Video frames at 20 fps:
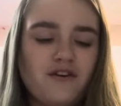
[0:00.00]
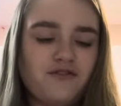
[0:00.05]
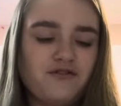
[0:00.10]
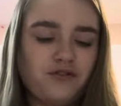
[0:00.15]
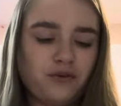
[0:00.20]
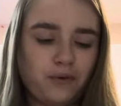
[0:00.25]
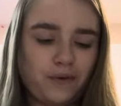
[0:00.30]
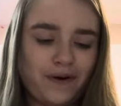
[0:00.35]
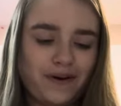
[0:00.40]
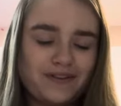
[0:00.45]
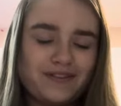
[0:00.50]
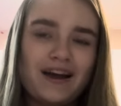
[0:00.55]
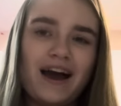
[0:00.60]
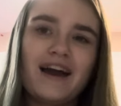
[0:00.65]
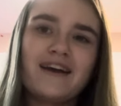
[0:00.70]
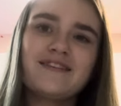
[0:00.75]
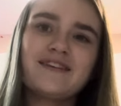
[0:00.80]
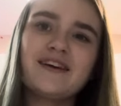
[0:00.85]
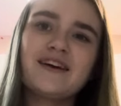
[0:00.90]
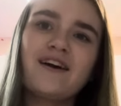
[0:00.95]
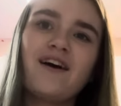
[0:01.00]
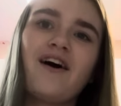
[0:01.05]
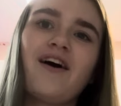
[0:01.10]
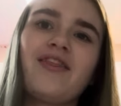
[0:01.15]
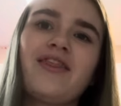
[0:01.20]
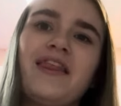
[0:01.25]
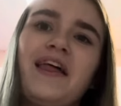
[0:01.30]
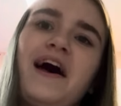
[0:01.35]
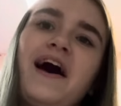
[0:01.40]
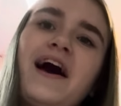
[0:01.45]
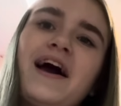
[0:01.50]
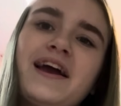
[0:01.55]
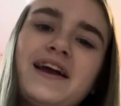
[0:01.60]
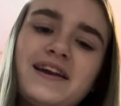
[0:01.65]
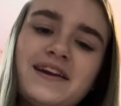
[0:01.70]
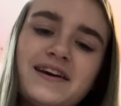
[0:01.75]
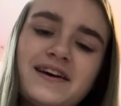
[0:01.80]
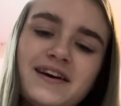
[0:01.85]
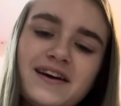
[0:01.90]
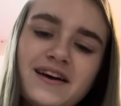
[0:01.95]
For sizing online,